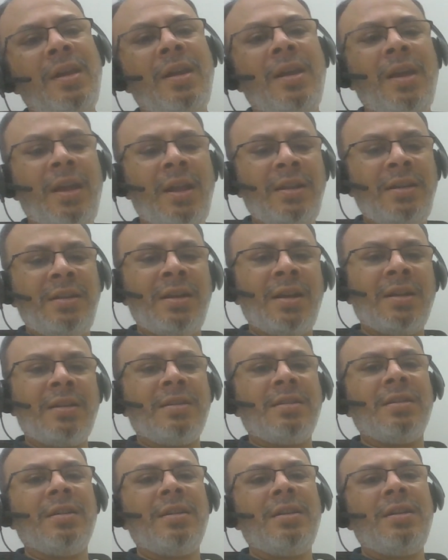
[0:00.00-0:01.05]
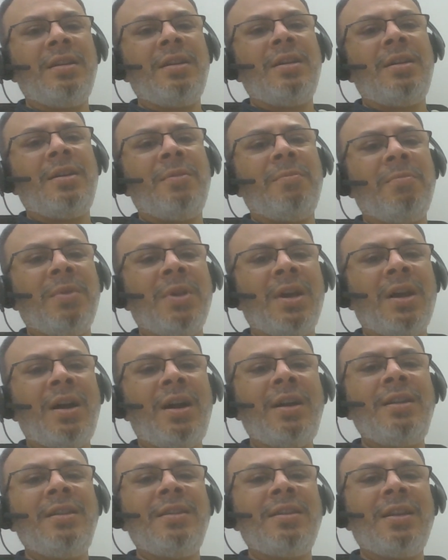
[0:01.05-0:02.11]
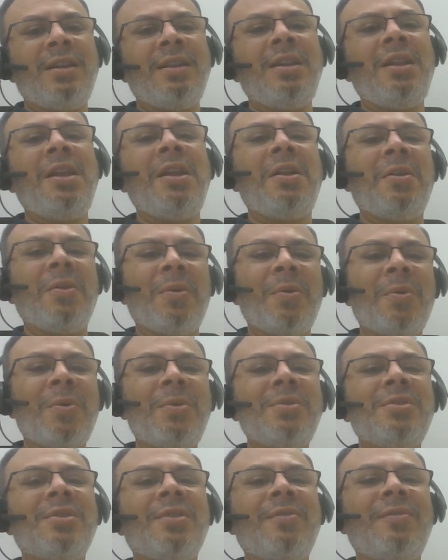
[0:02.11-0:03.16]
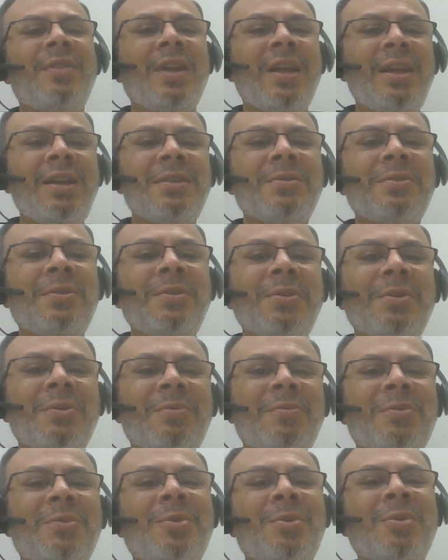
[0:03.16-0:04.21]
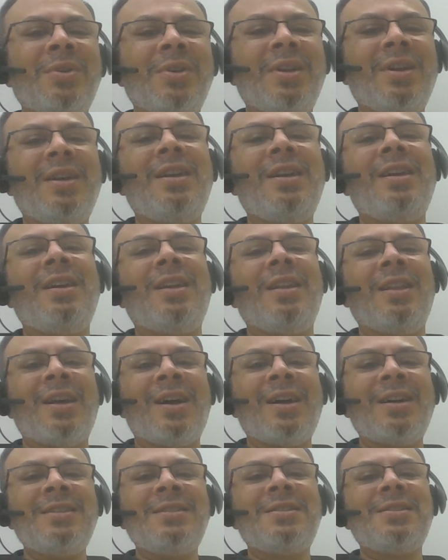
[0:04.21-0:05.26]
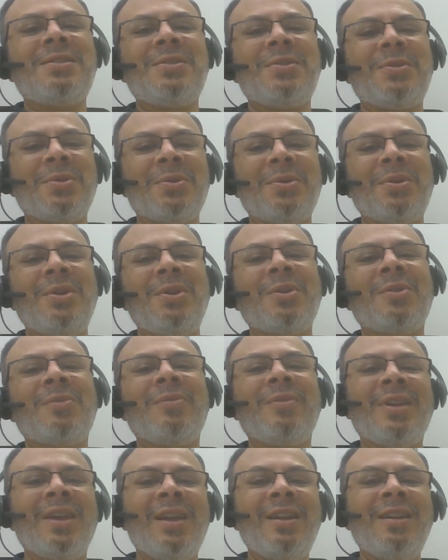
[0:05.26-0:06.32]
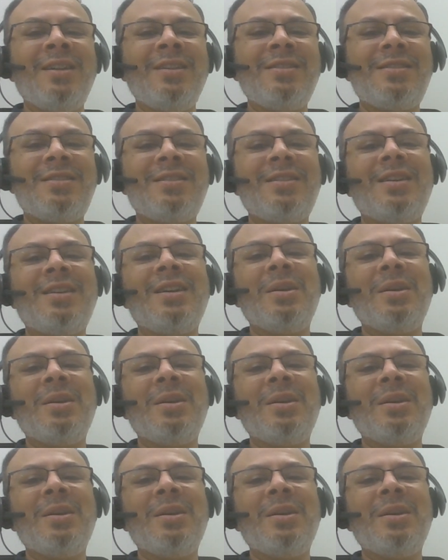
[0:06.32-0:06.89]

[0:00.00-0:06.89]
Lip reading: And yet, behind the neat rows of days on your phone lies a story of kings,